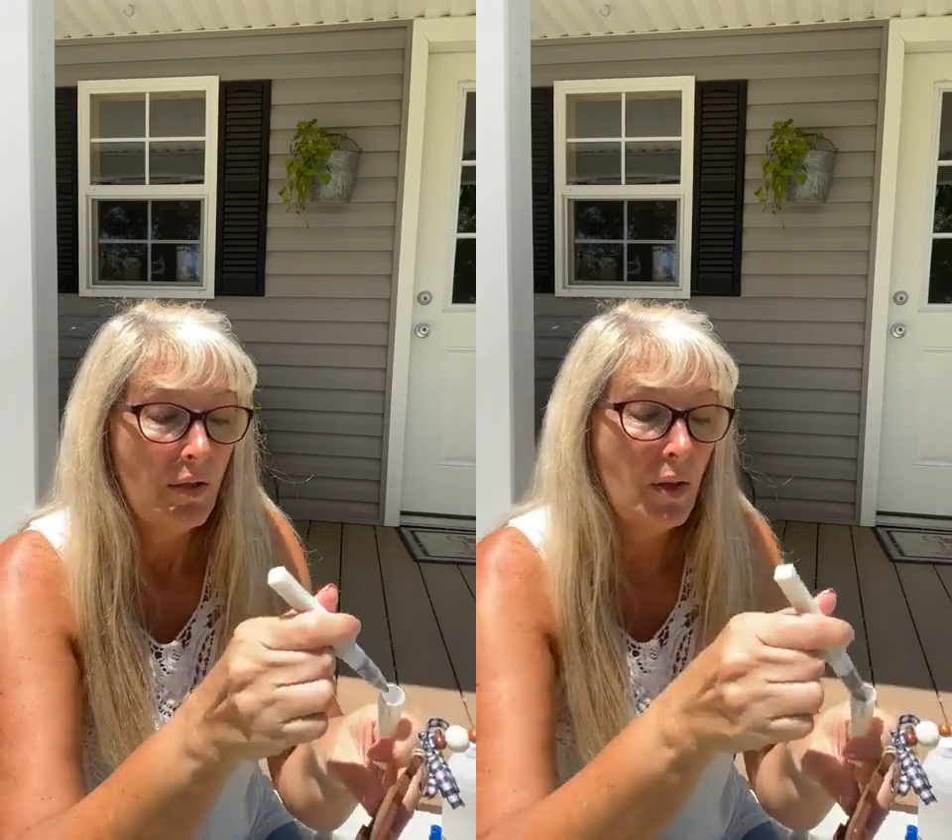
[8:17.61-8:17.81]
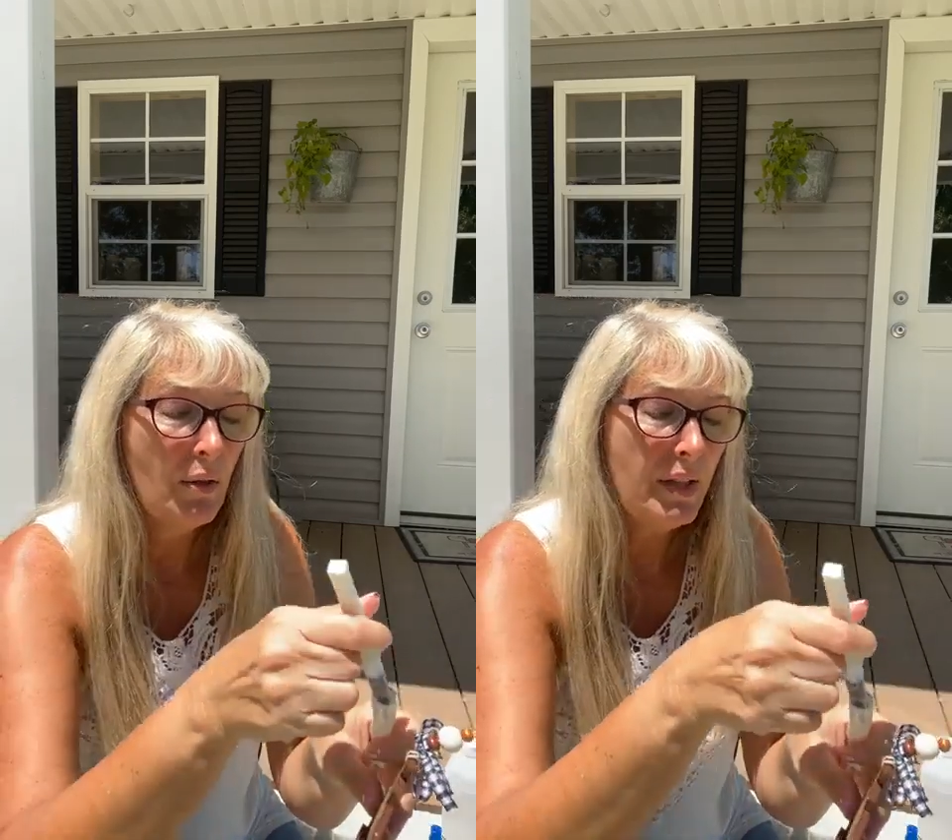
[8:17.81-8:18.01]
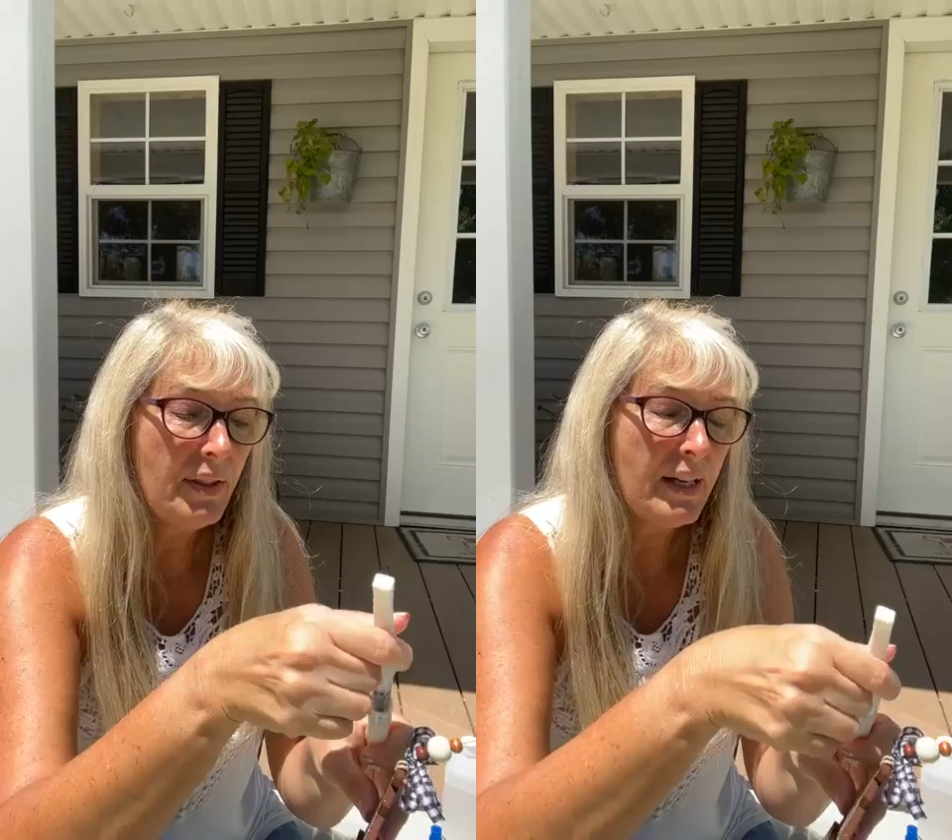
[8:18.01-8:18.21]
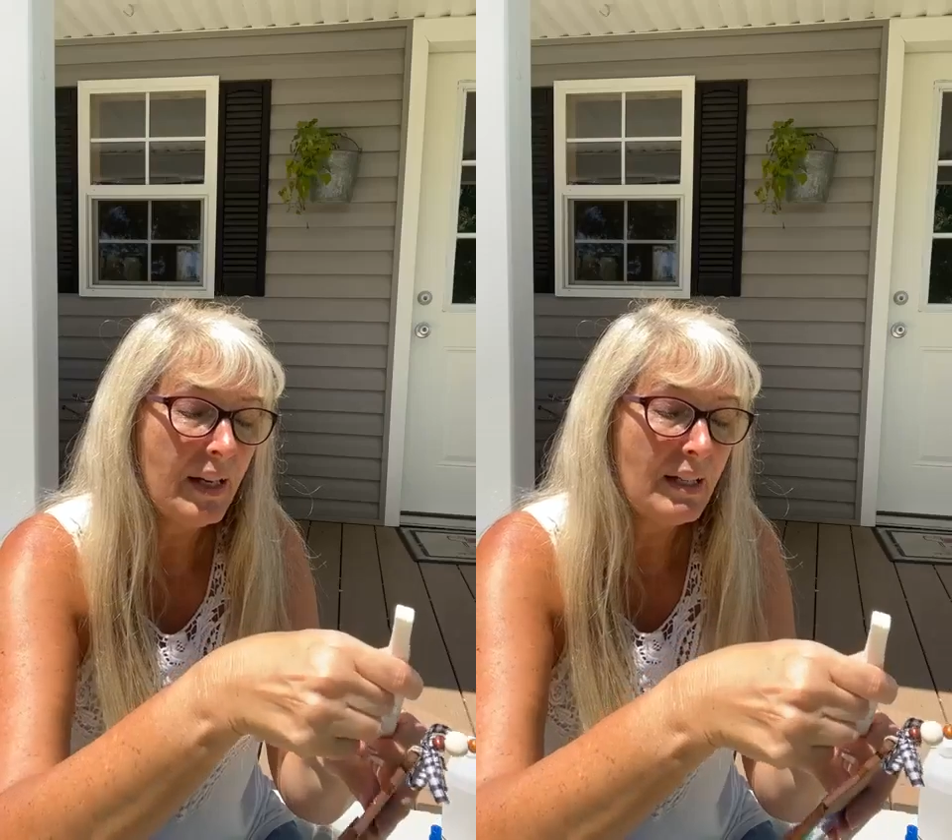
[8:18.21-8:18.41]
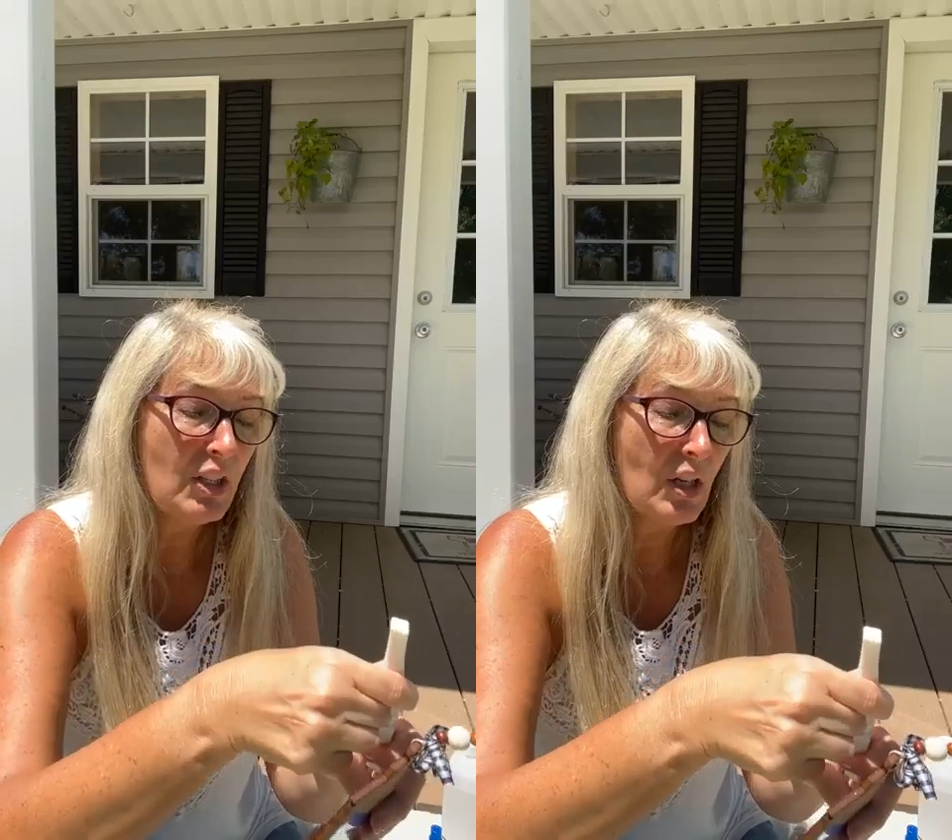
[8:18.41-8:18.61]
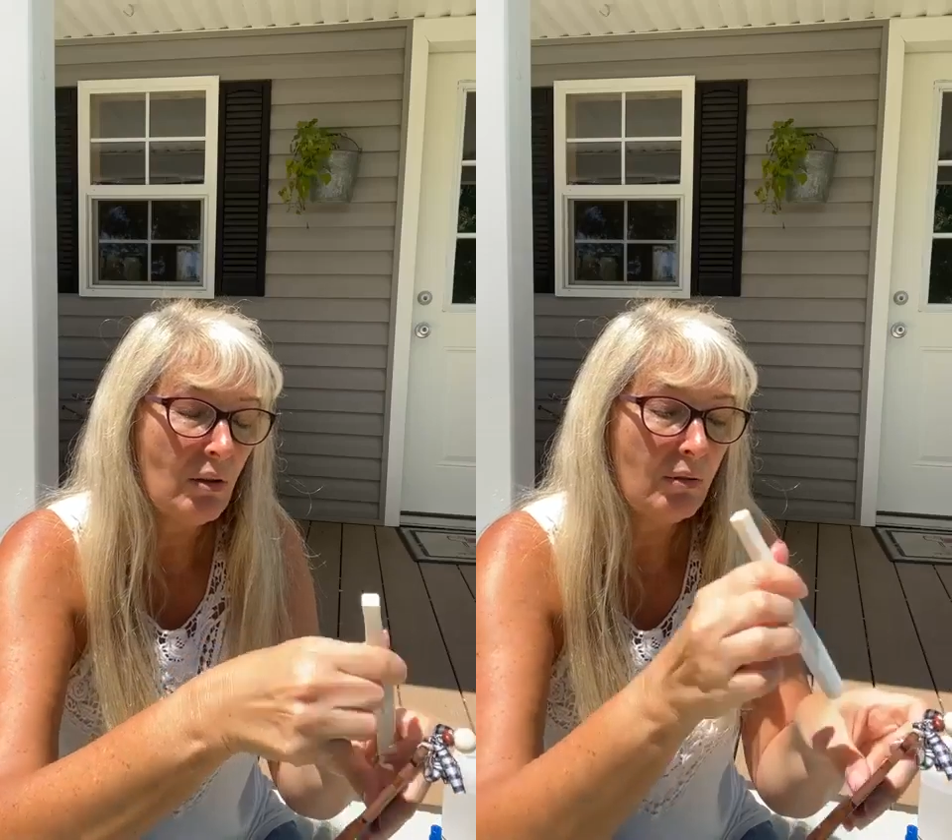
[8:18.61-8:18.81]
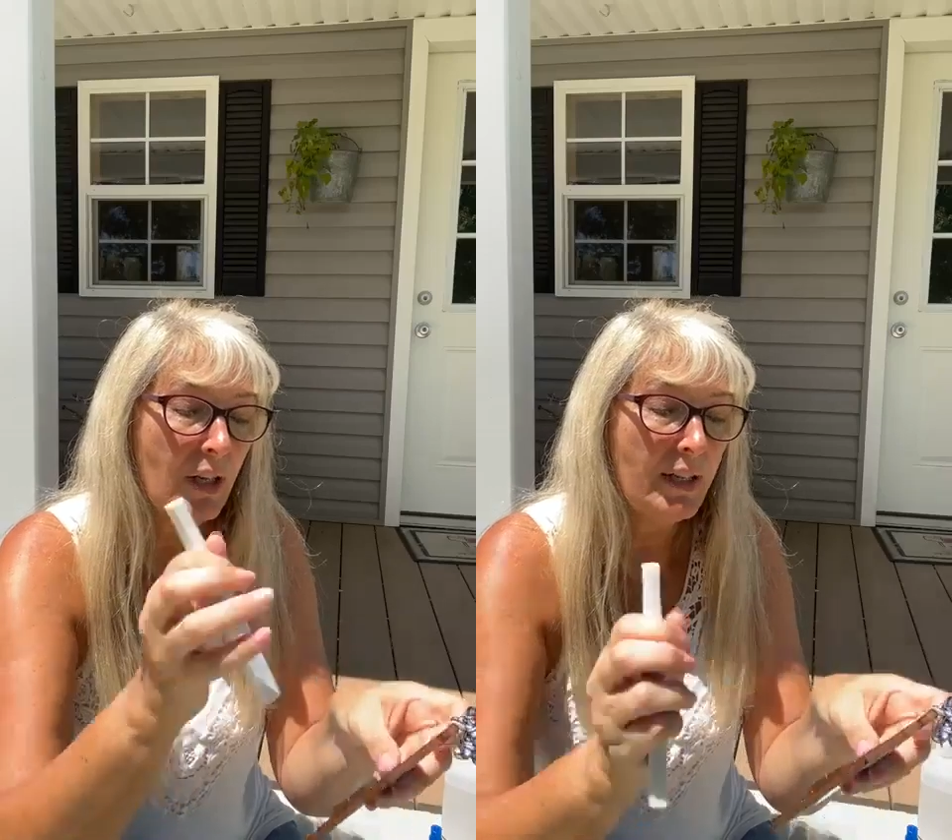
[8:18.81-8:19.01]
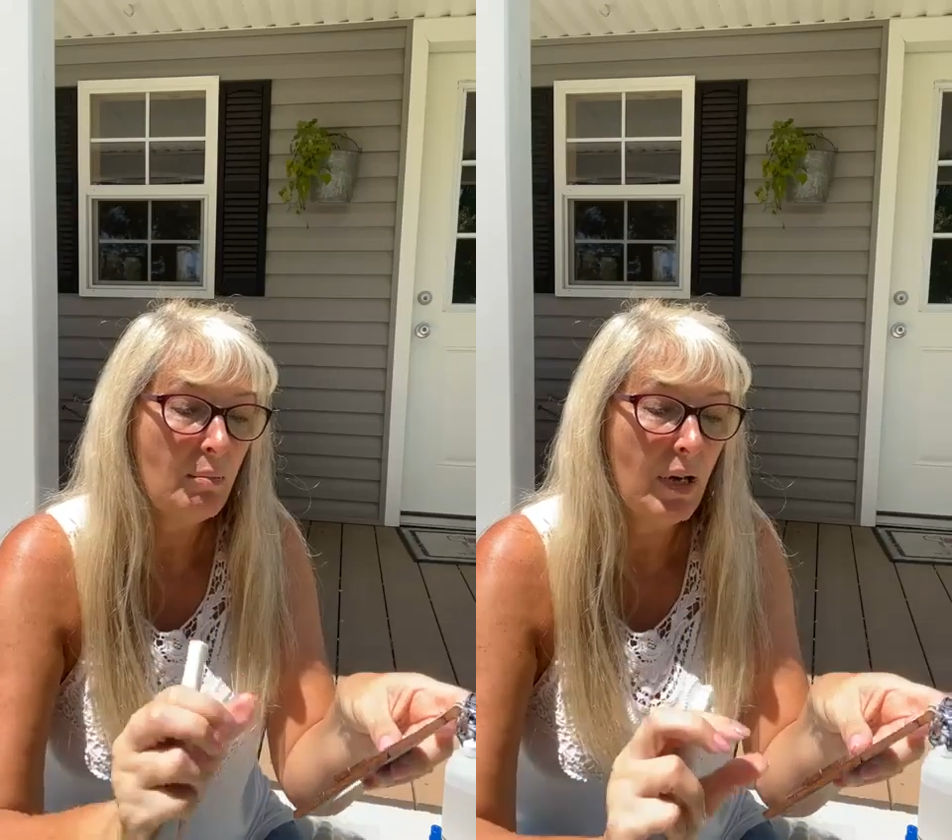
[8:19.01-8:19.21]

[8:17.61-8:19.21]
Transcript: The only thing I don't like